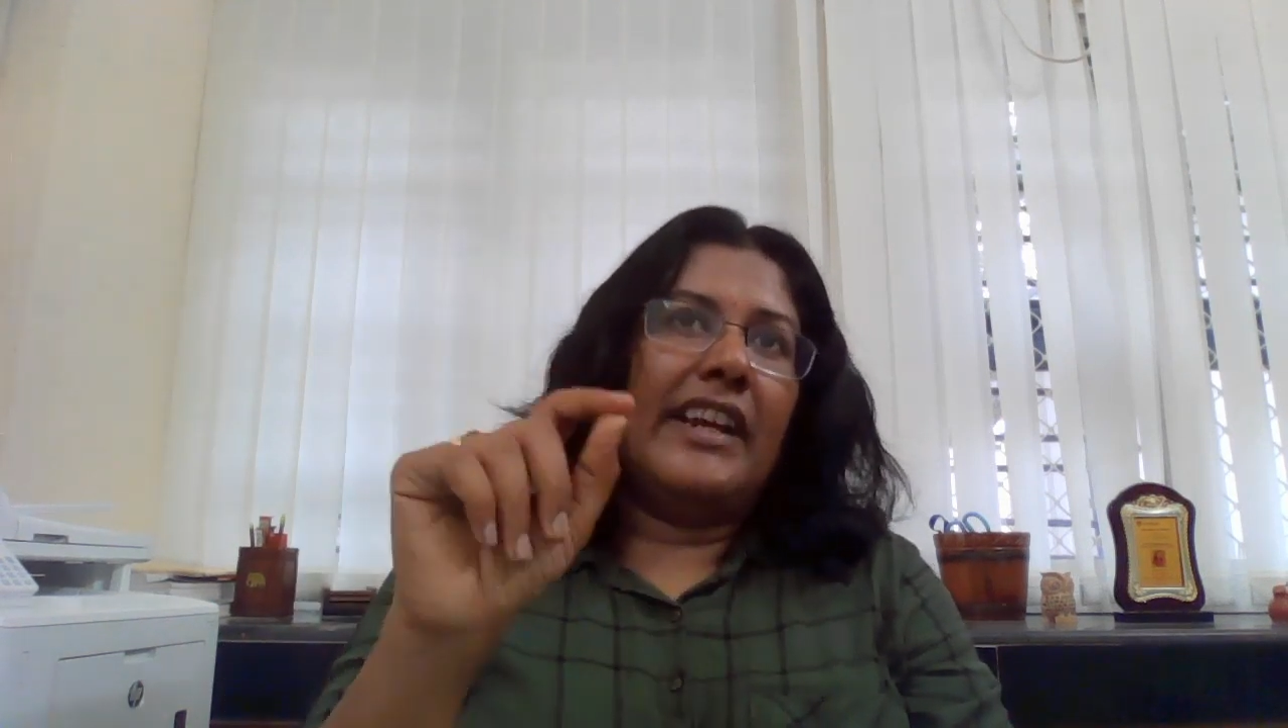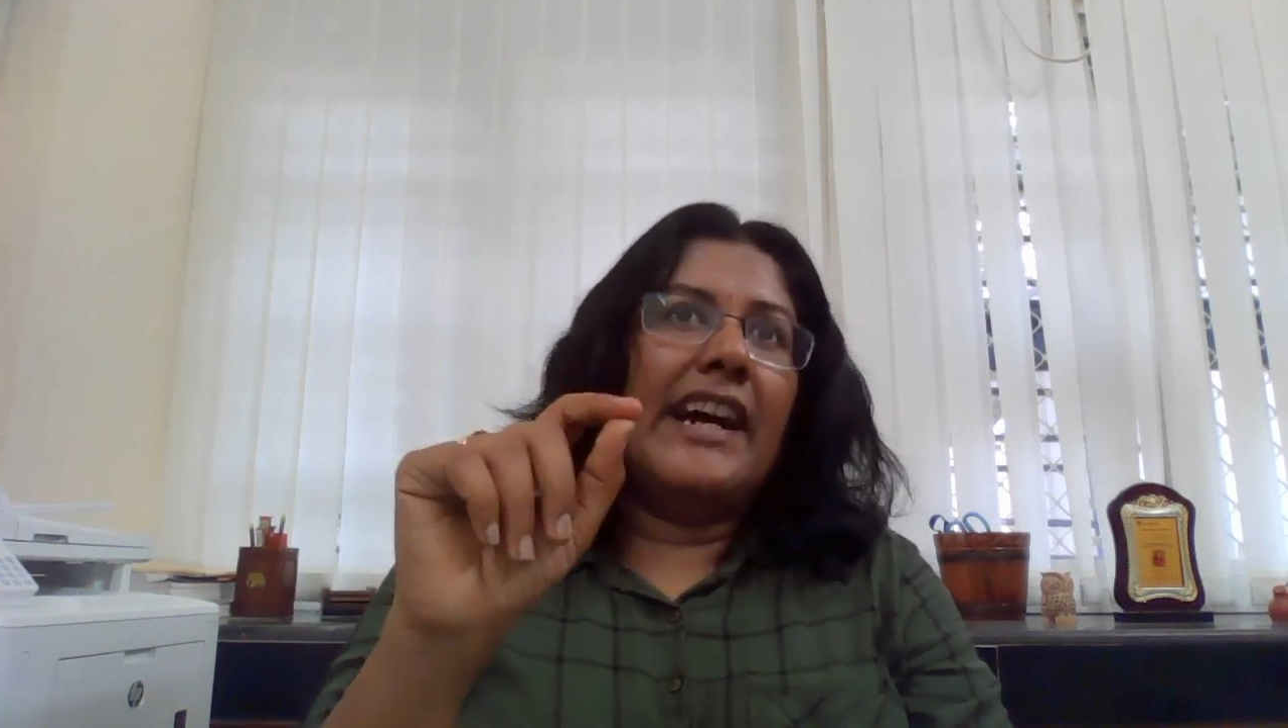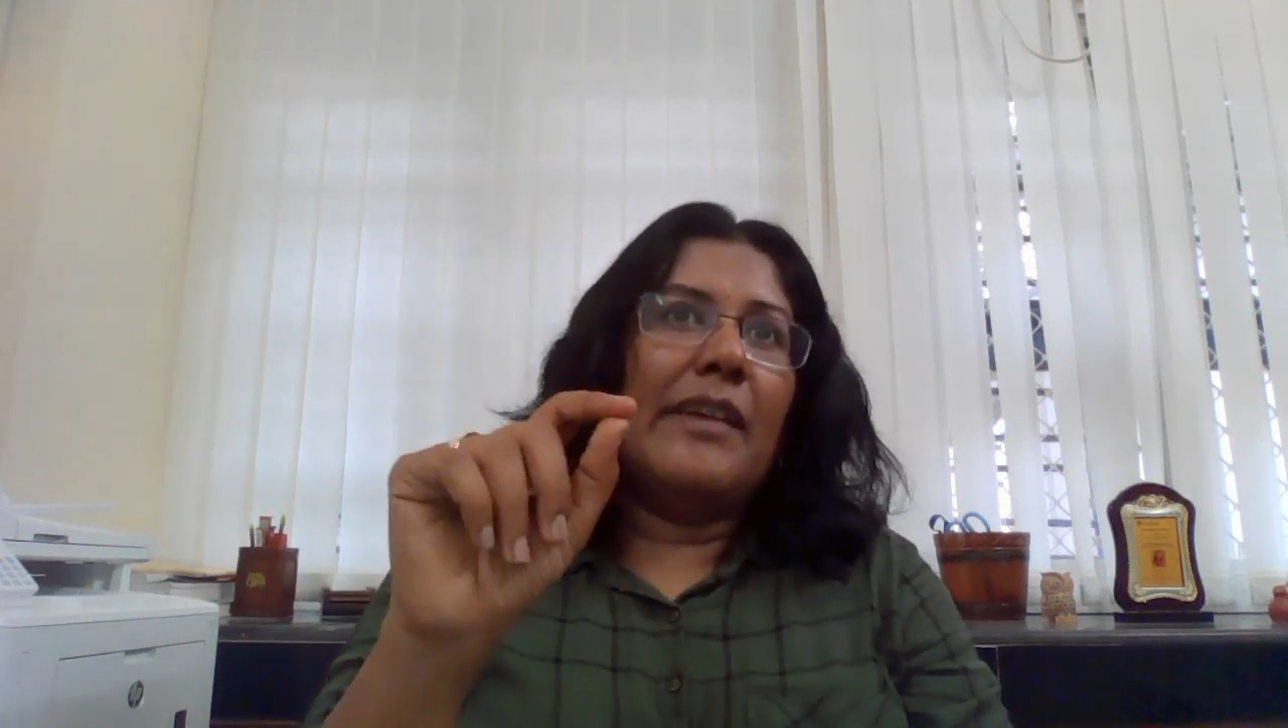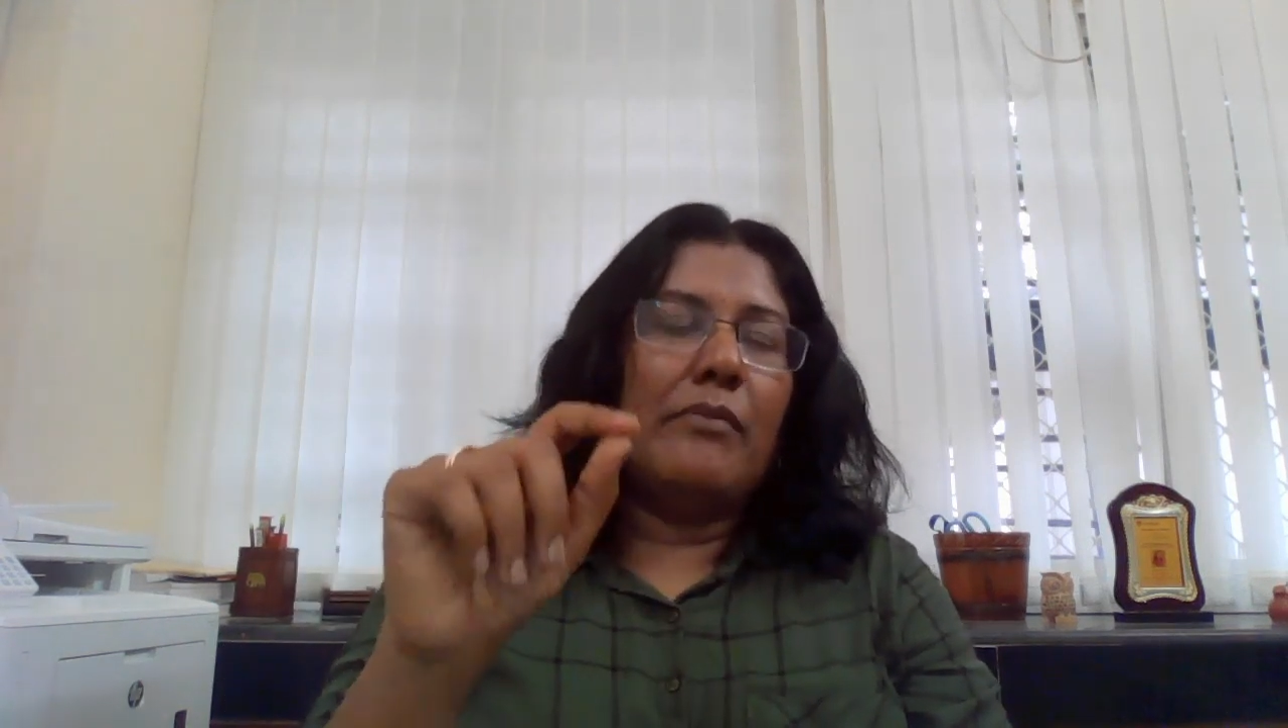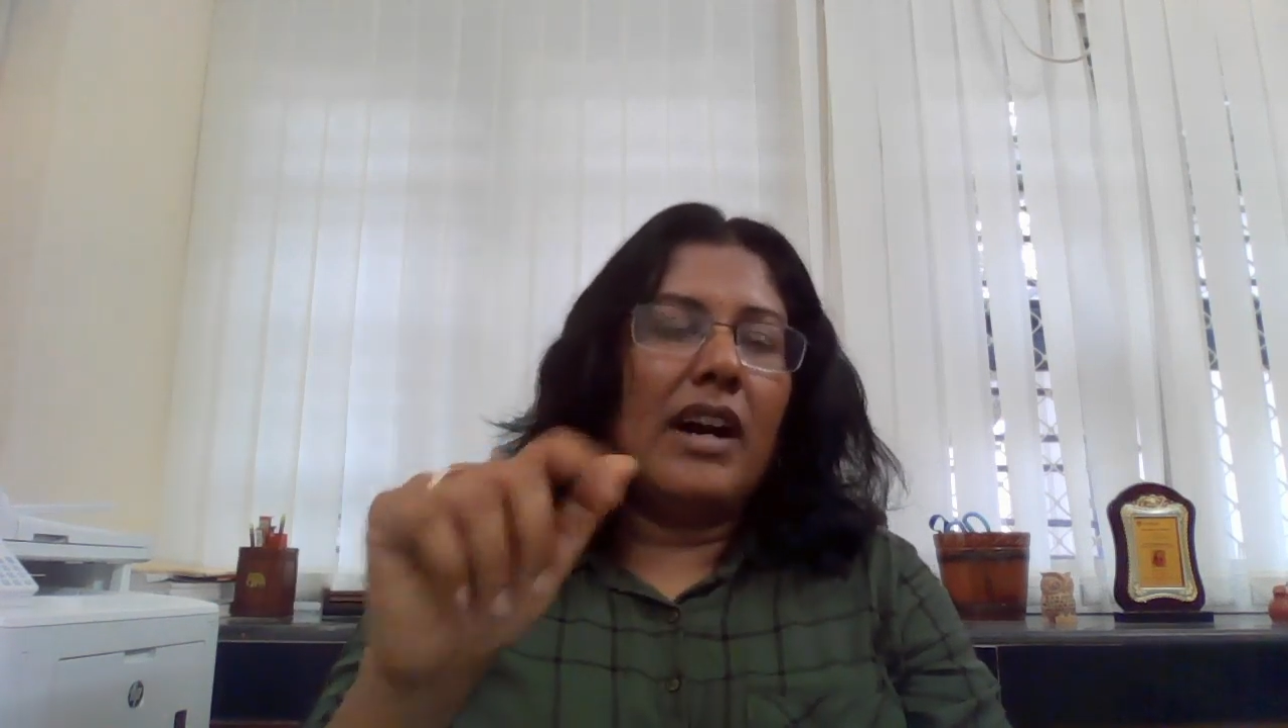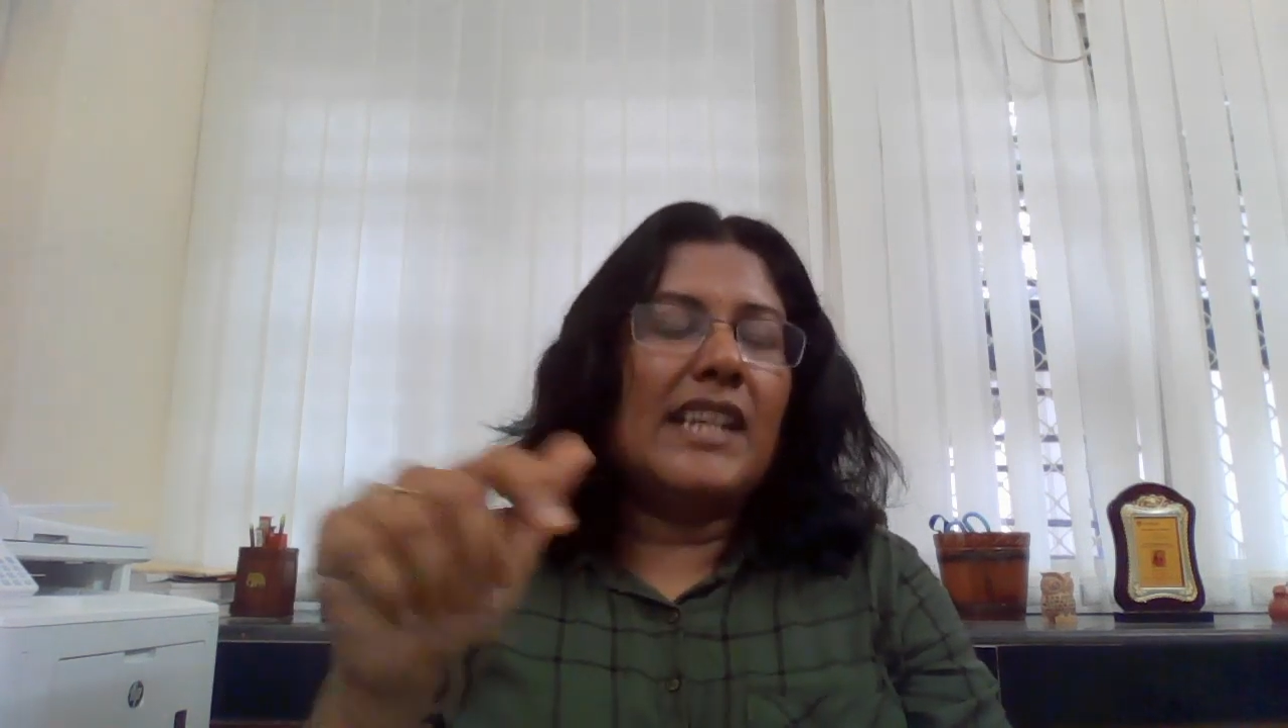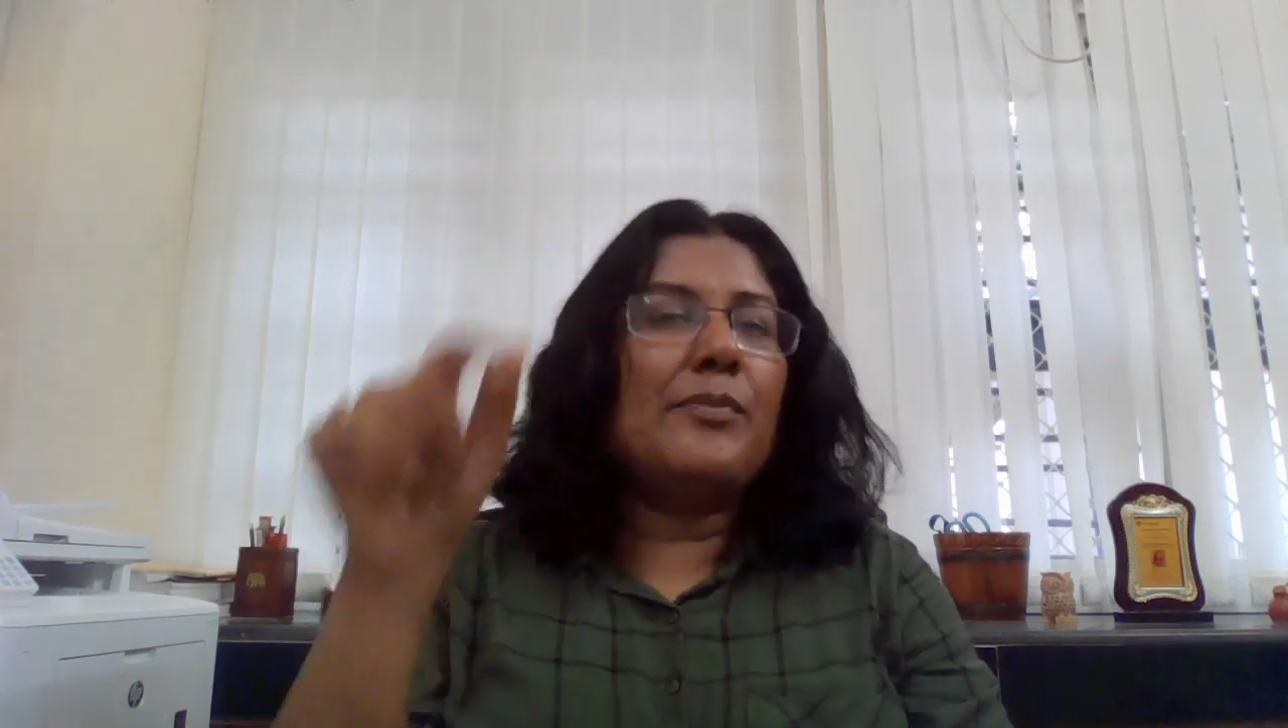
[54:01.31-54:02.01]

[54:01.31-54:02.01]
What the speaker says: high marks,